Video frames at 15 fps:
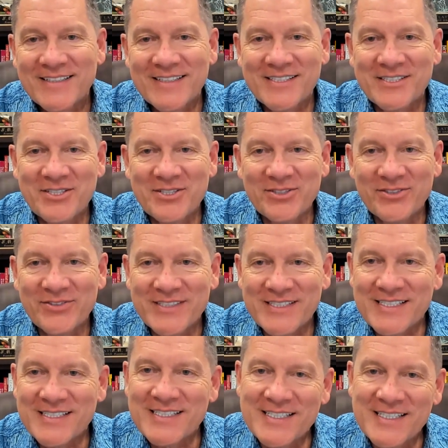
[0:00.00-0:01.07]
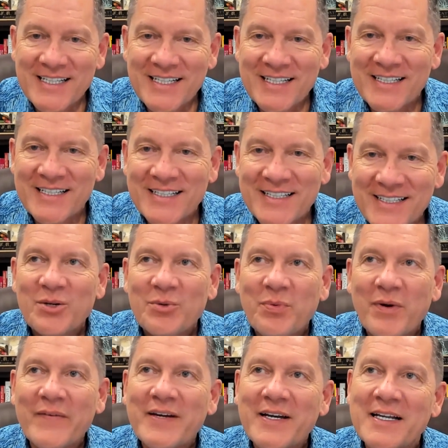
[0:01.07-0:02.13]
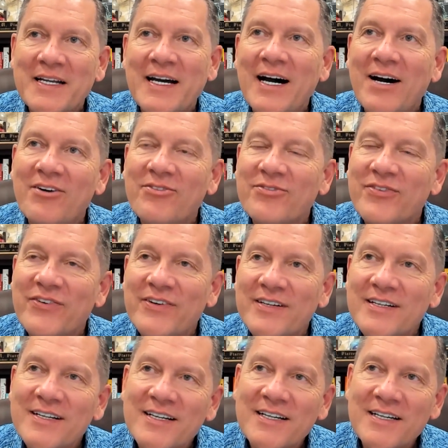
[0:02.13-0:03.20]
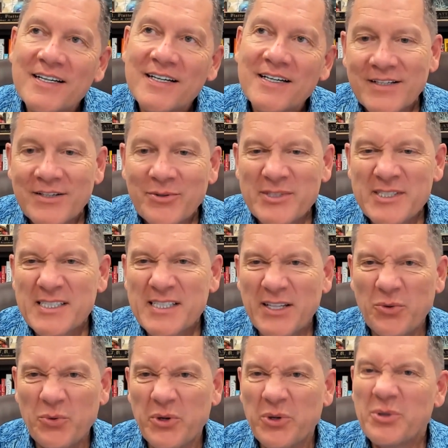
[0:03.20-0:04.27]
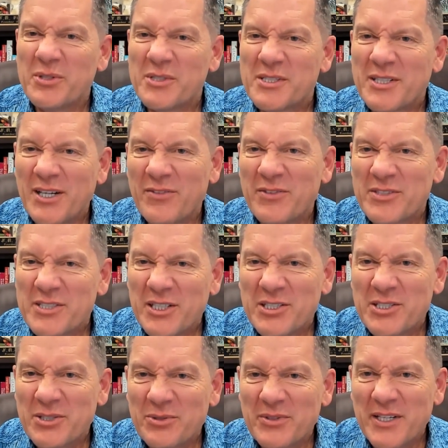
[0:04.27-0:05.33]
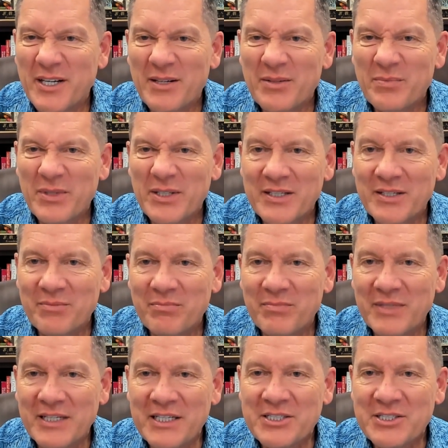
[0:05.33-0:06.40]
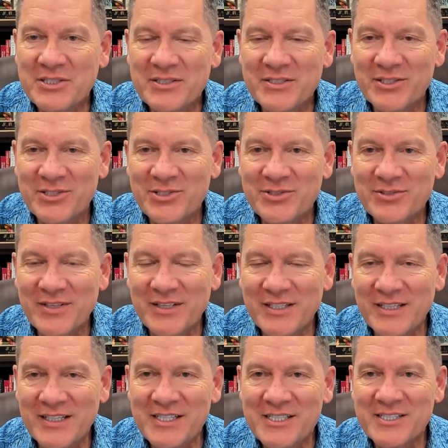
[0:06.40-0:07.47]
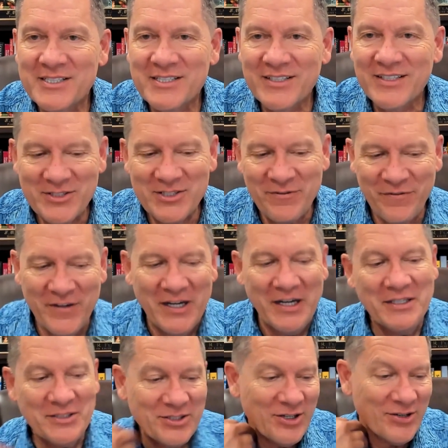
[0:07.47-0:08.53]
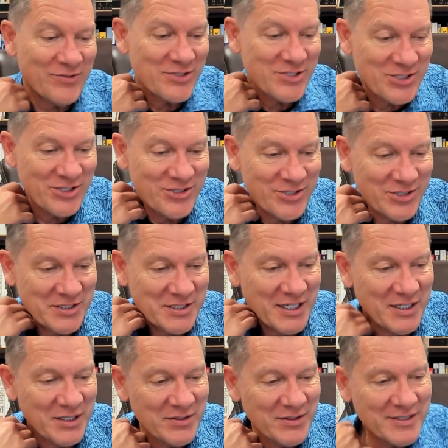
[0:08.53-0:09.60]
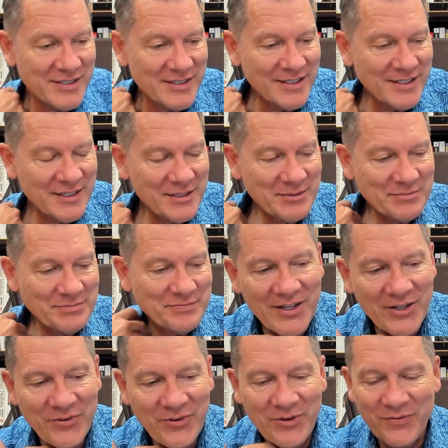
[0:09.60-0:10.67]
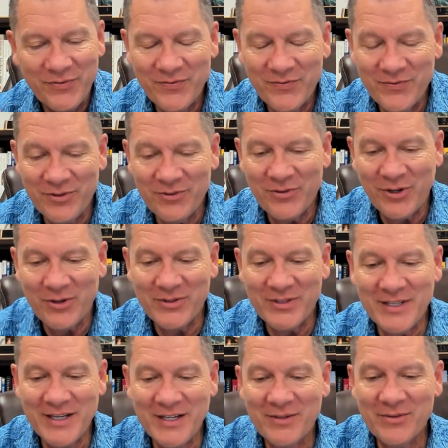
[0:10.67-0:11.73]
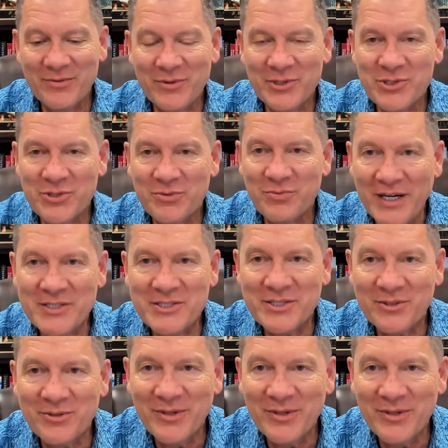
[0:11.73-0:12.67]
Just the two of us today. We're probably going to have, I wouldn't say the weirdest conversation yet, but the least defined conversation yet. I don't know if you've heard that Richard Branson